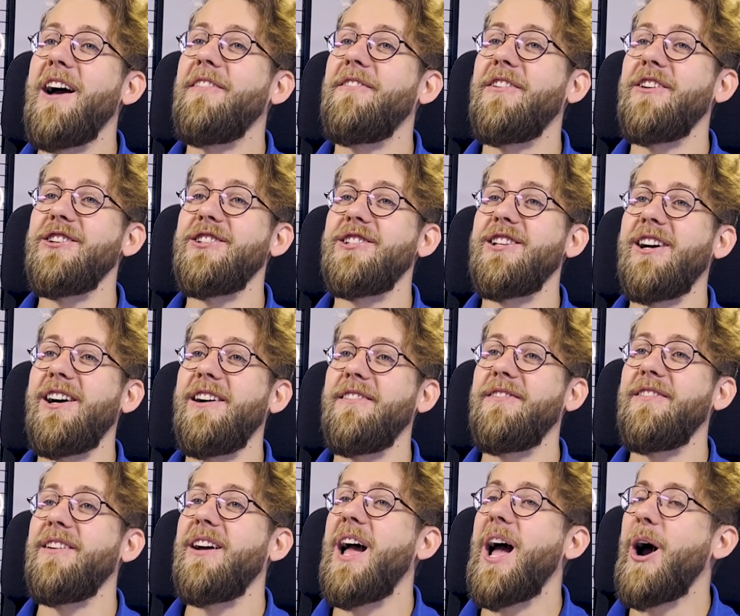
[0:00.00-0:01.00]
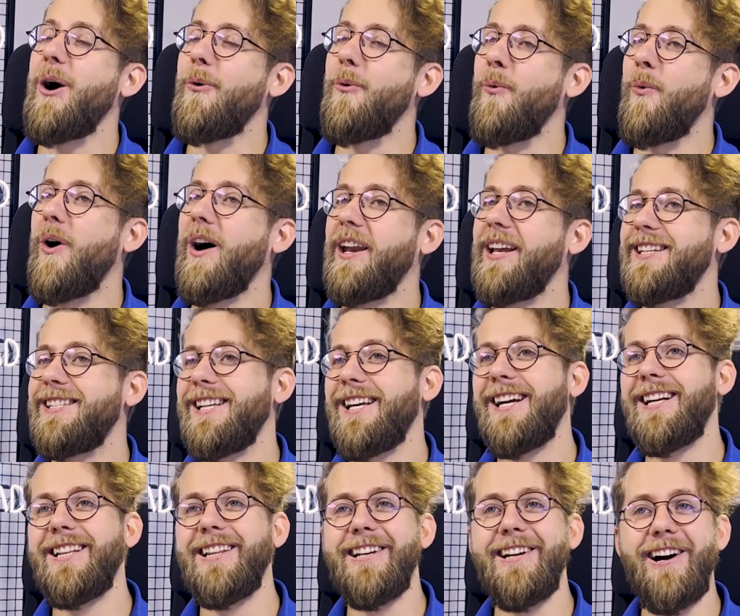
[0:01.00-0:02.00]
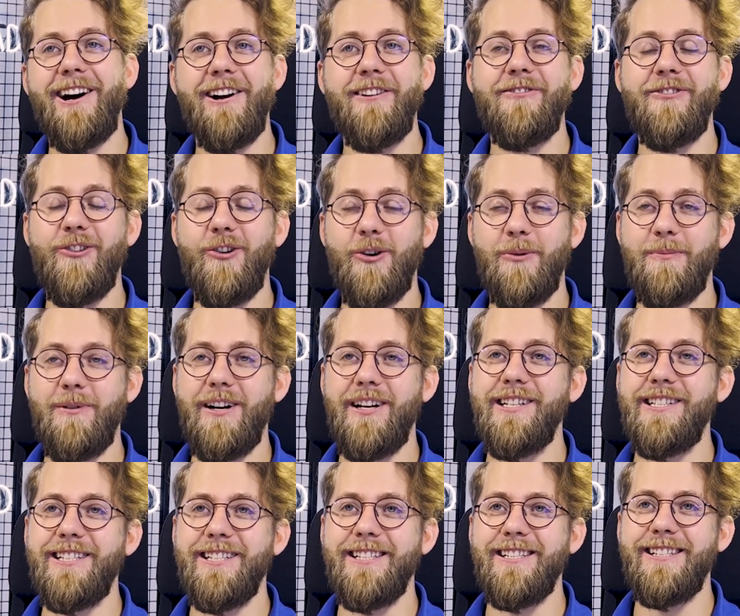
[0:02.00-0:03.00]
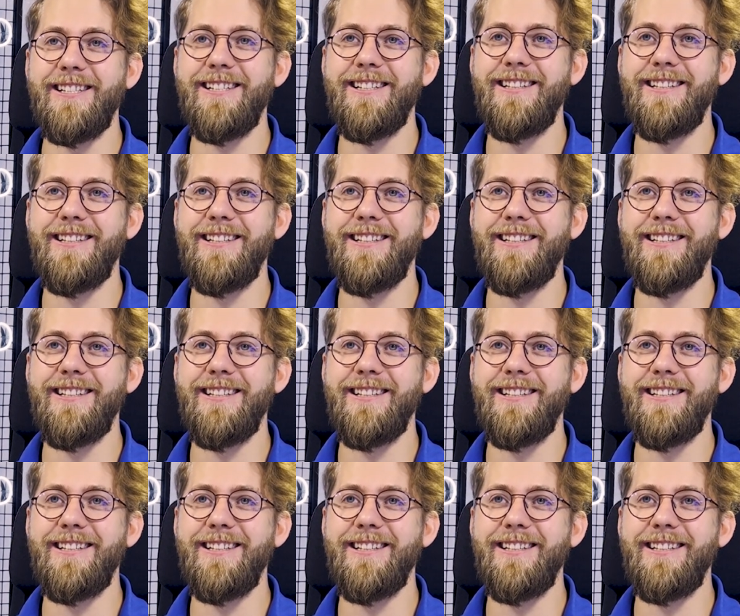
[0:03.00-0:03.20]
First off, what exactly are floor prices?